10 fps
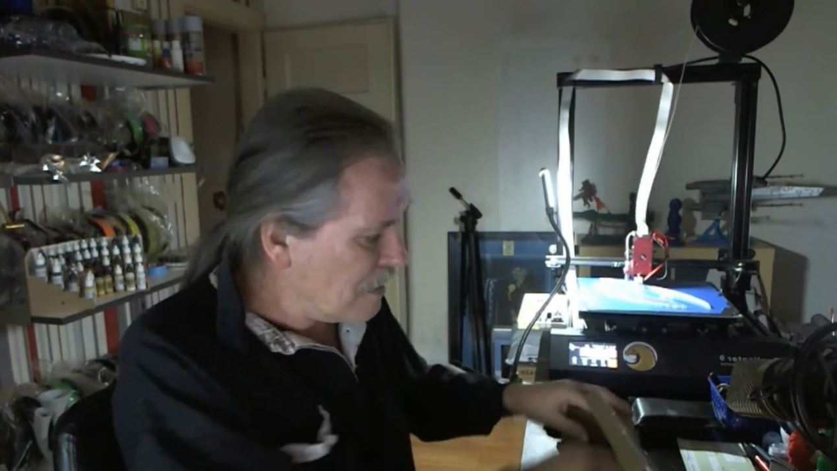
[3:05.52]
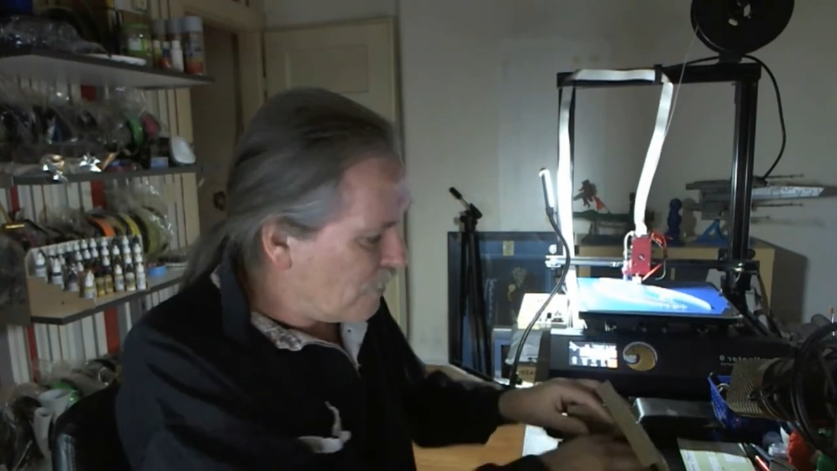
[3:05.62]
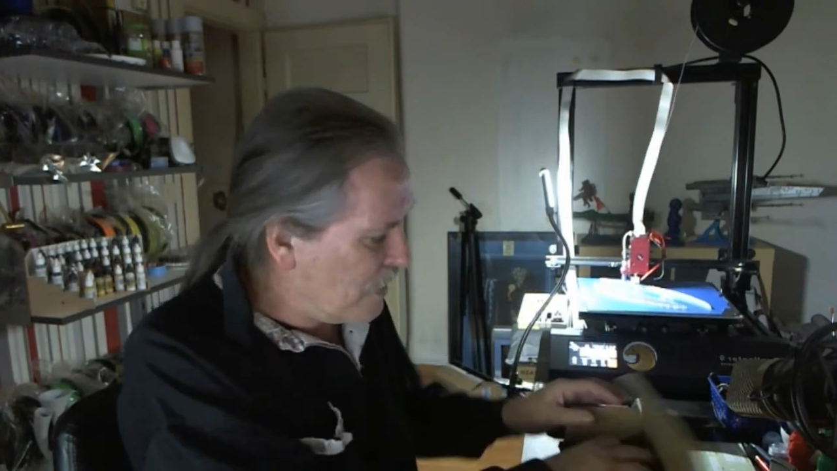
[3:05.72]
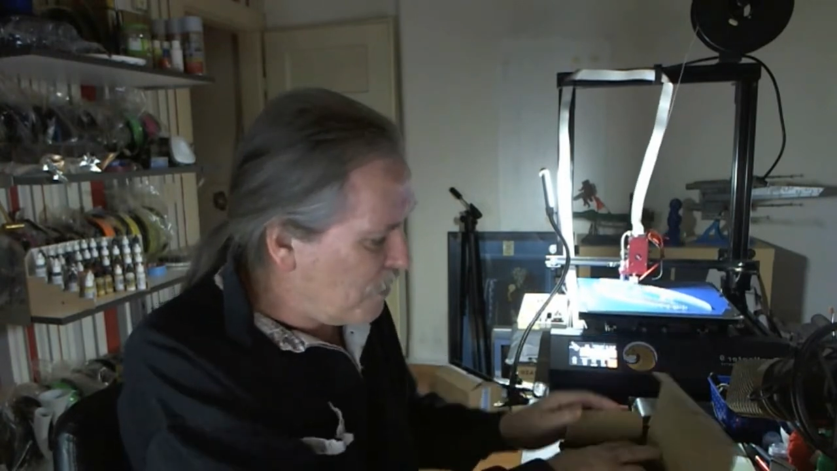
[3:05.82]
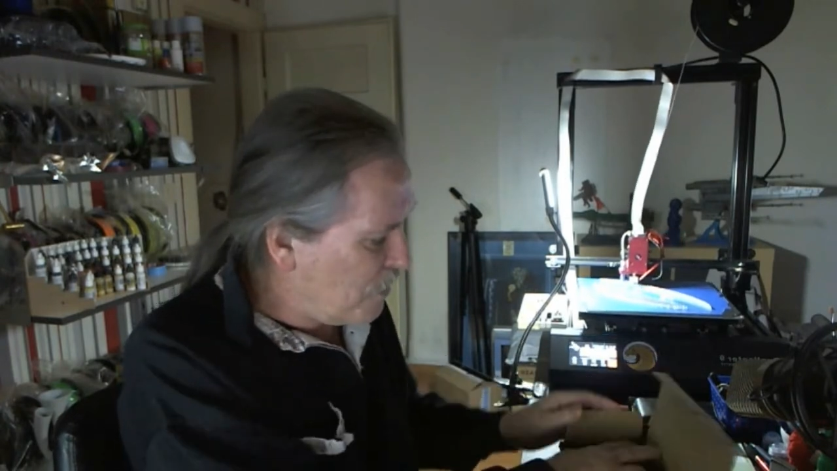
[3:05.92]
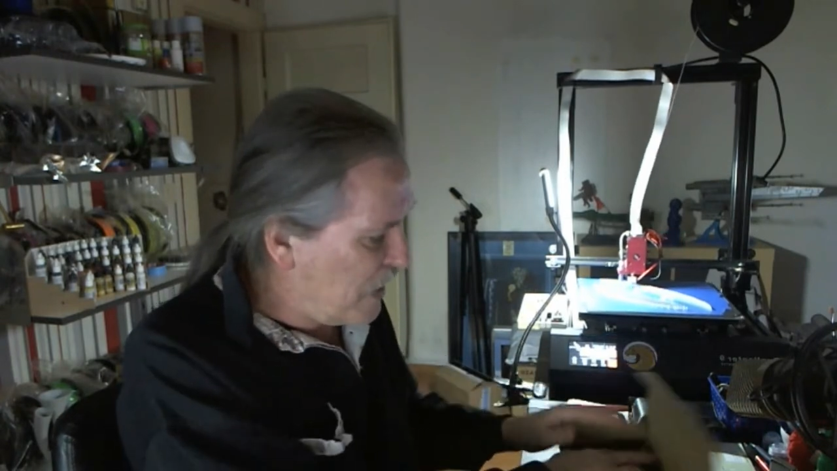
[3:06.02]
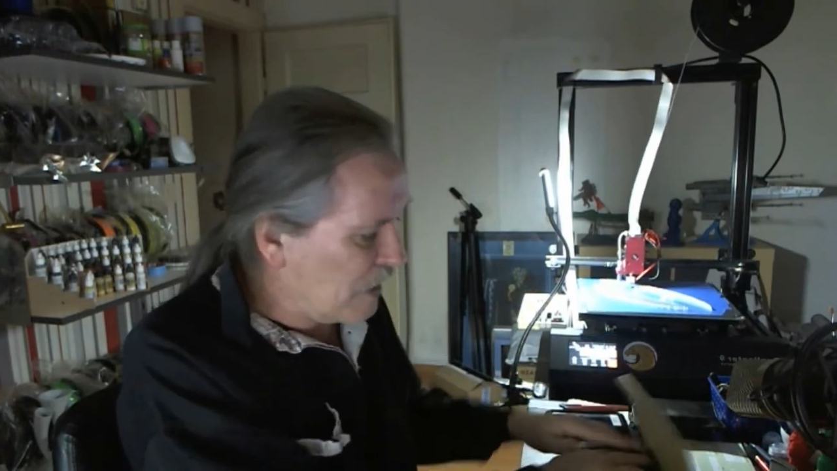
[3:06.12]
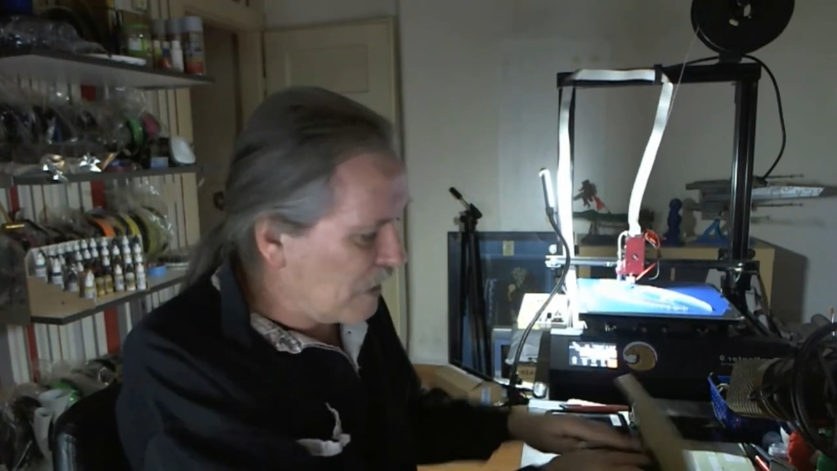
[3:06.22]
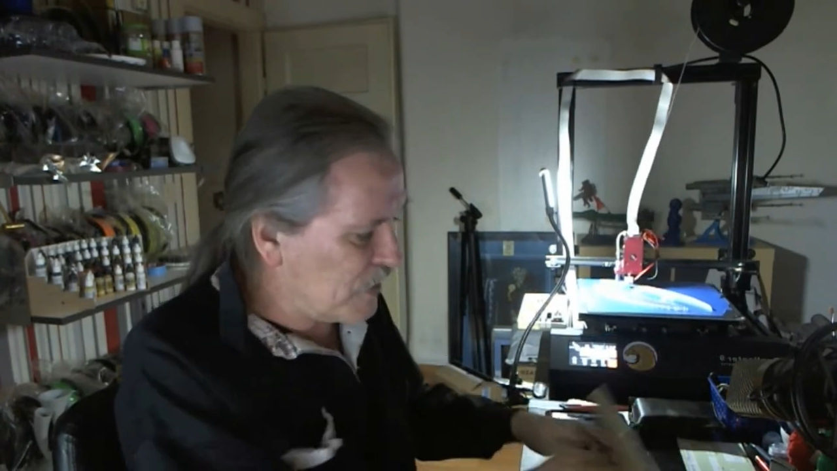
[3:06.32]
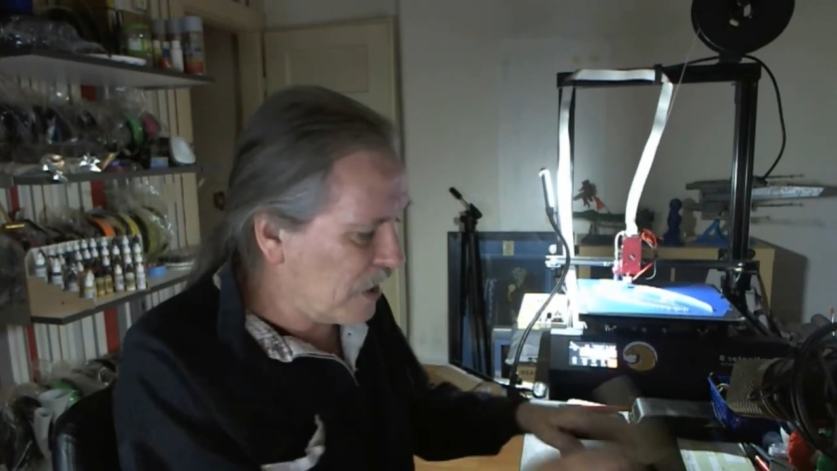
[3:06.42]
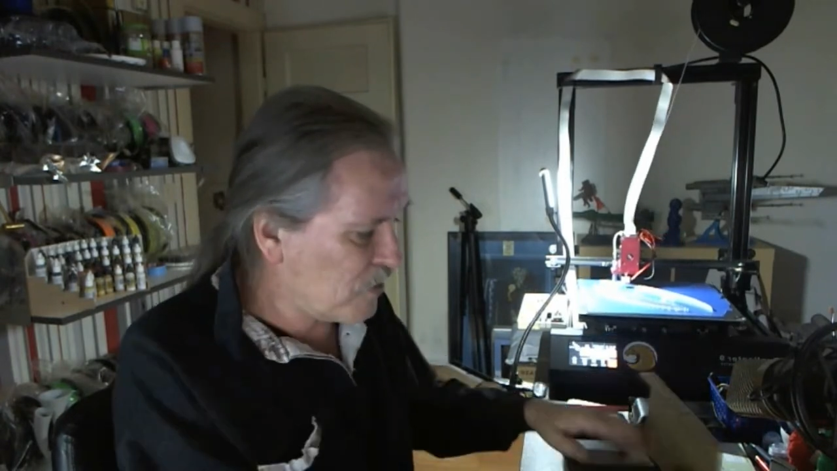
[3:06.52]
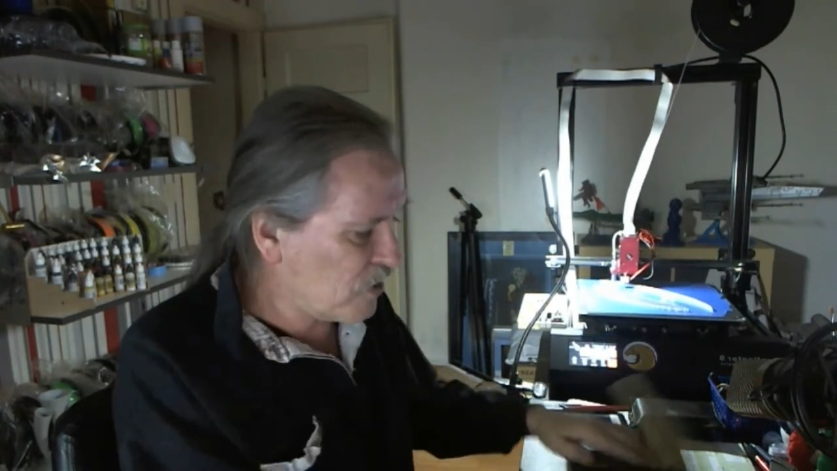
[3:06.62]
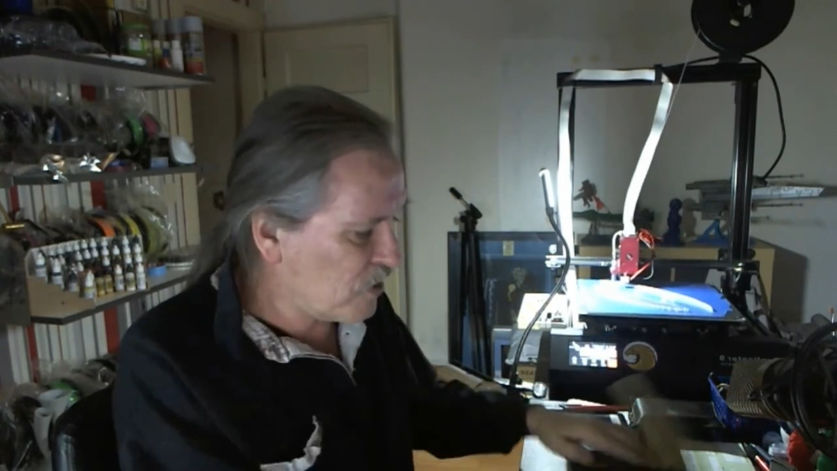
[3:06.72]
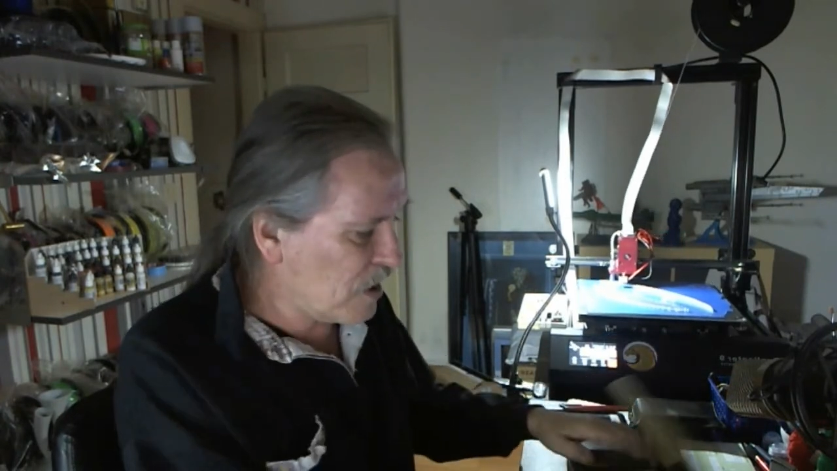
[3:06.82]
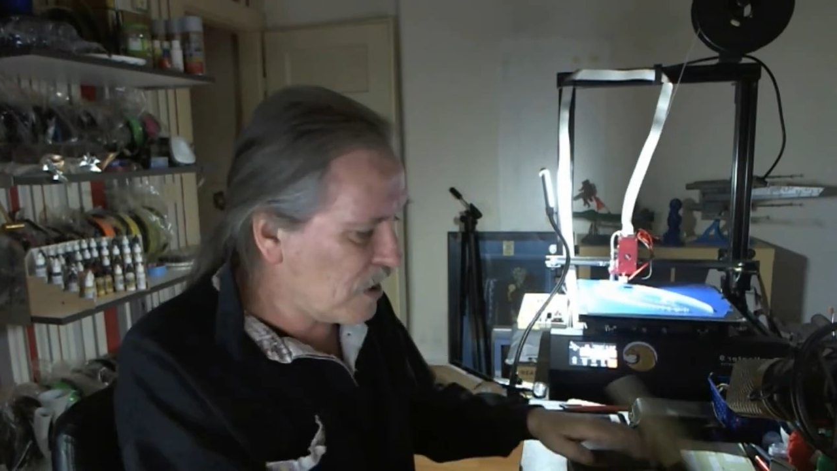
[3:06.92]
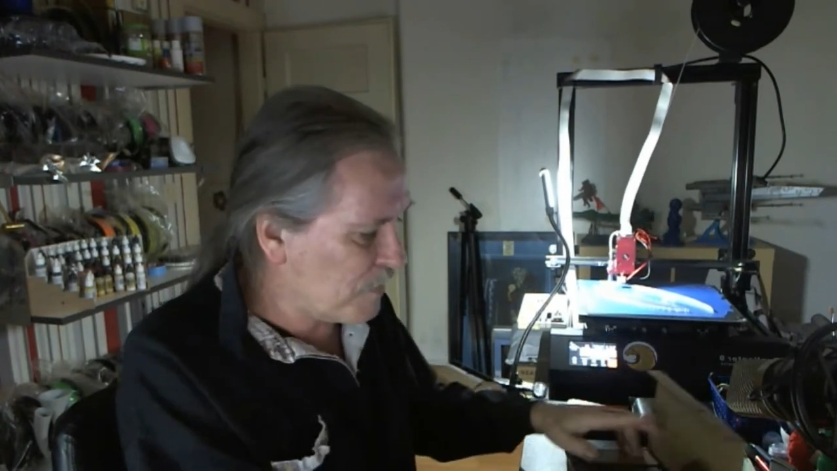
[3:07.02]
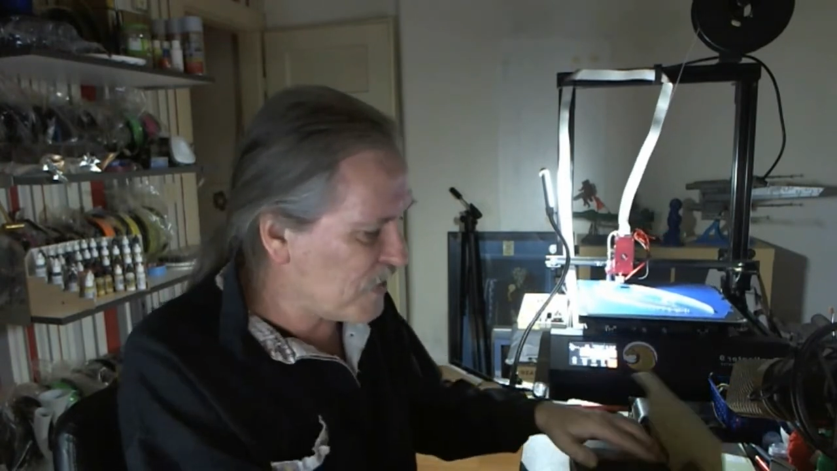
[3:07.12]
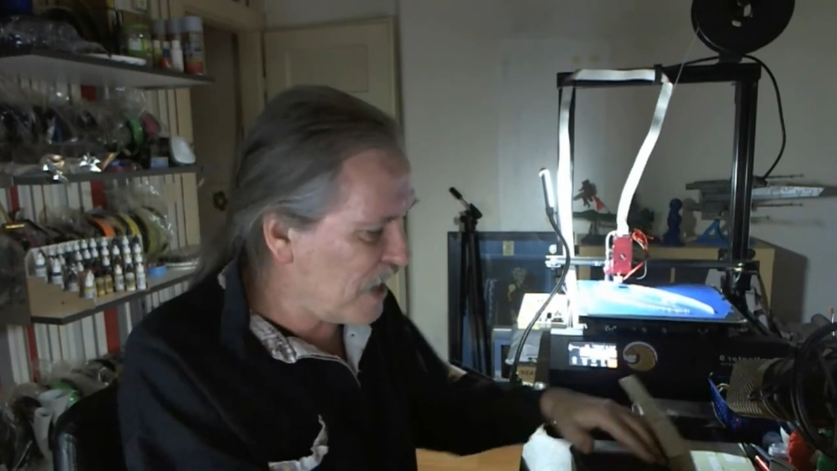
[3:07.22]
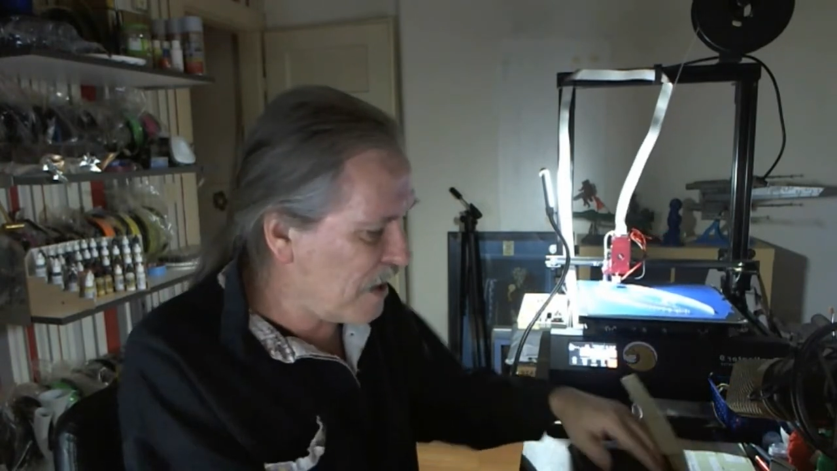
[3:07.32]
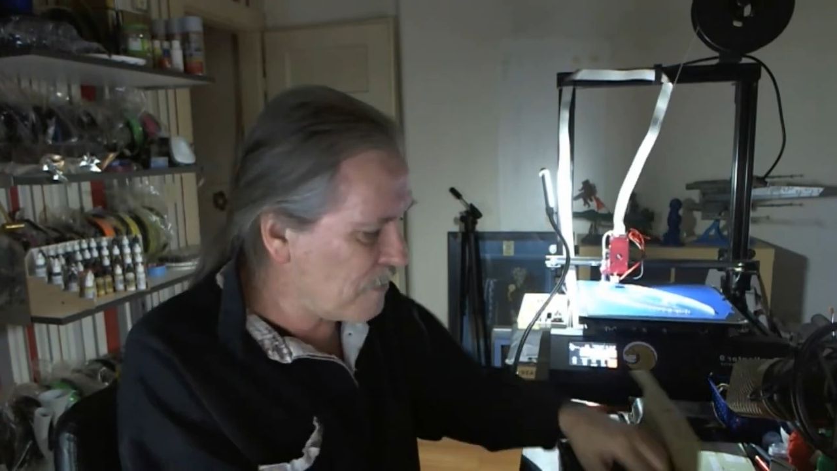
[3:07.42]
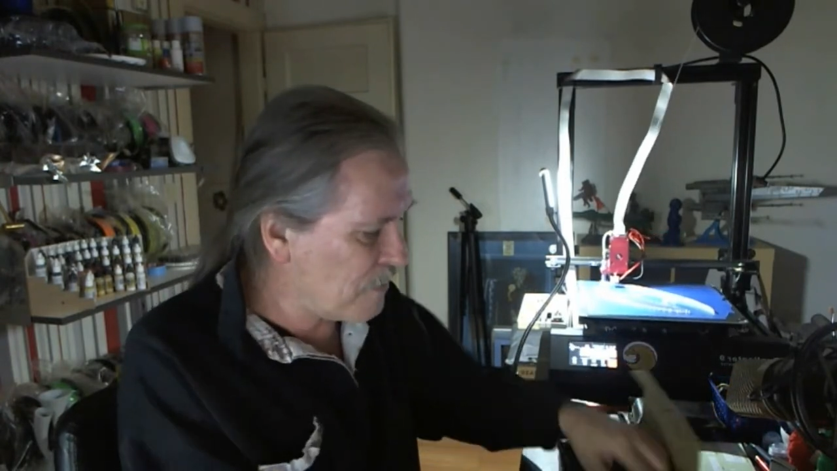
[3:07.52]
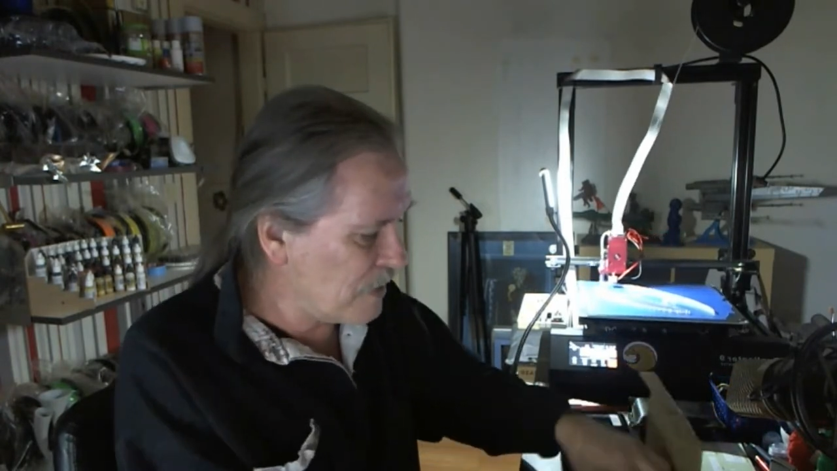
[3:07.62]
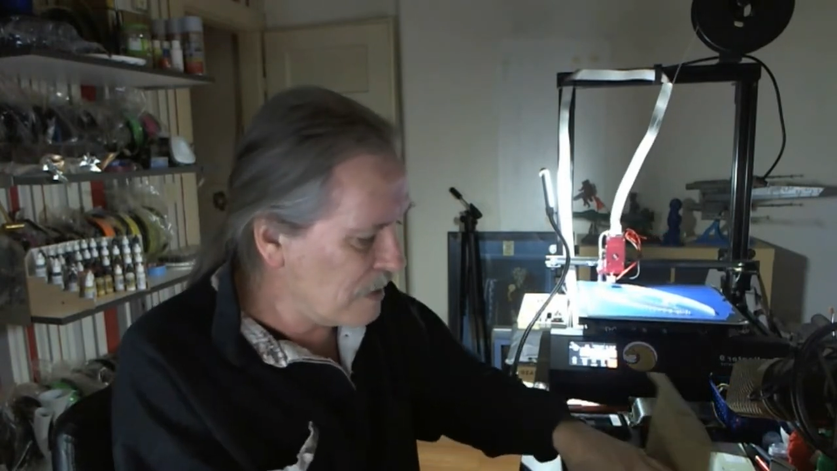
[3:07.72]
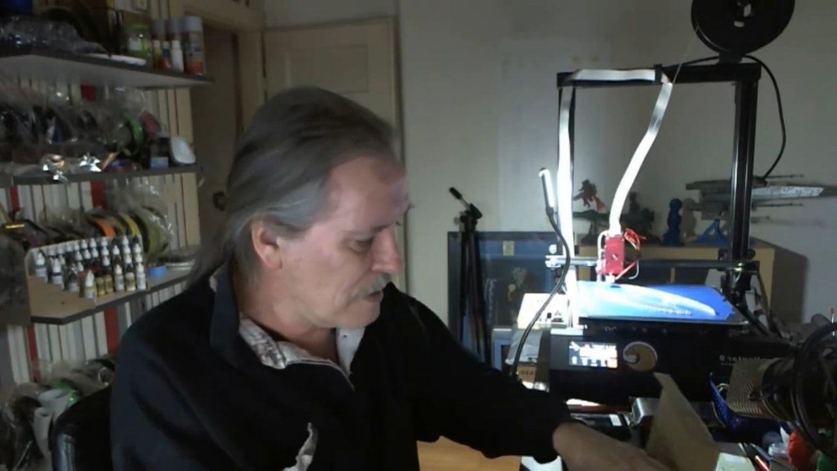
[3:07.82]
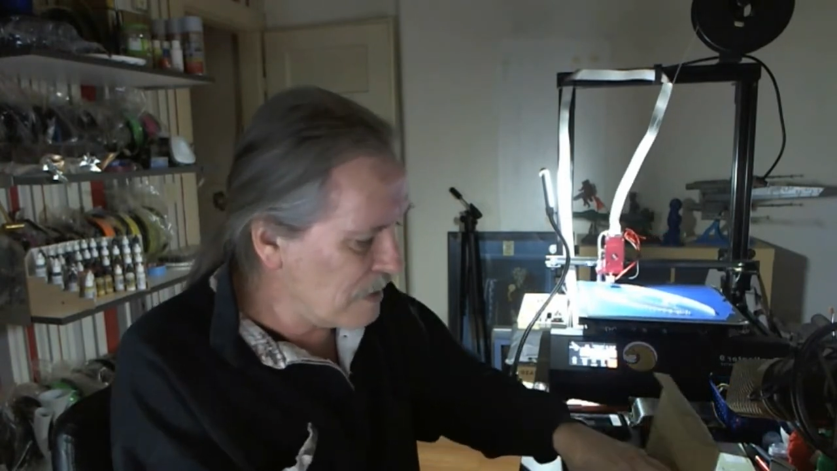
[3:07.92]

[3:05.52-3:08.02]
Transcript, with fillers: when the BL touch comes down,